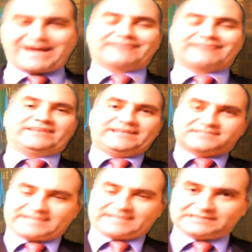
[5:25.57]
fact that
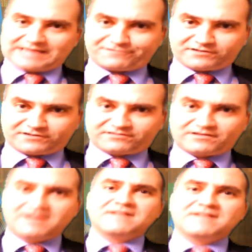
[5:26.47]
he is a
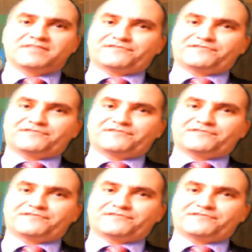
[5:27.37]
leftist,